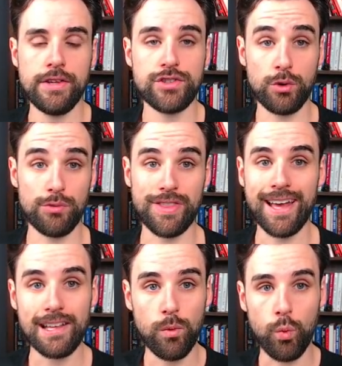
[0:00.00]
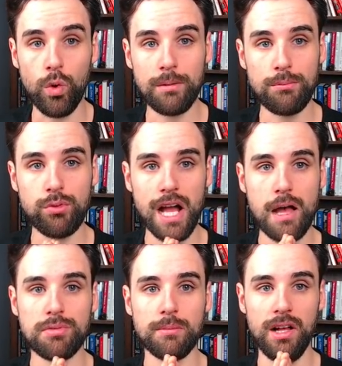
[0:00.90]
So that one
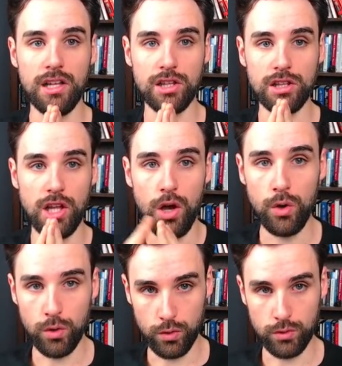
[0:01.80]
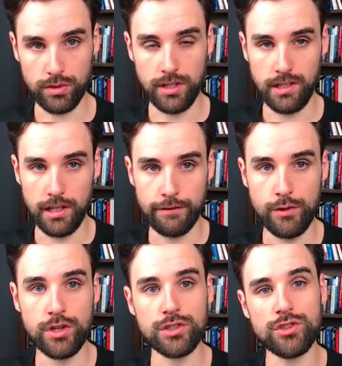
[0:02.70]
problem alone, if
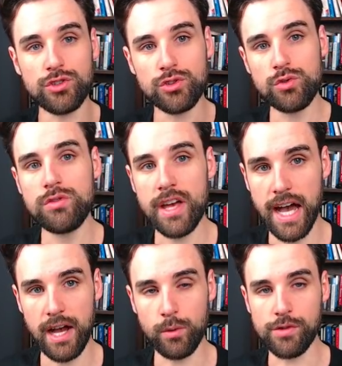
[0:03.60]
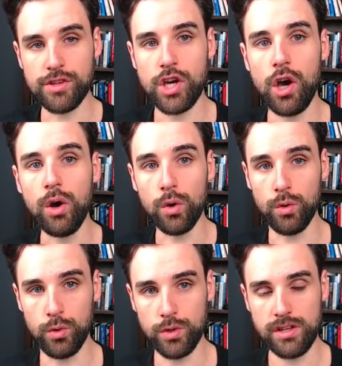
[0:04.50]
you can do that with
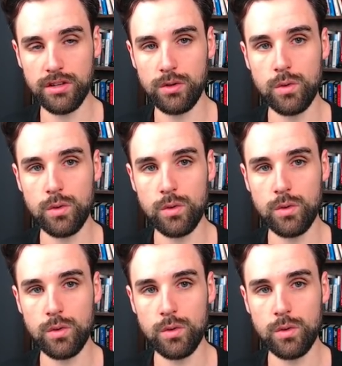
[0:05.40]
code,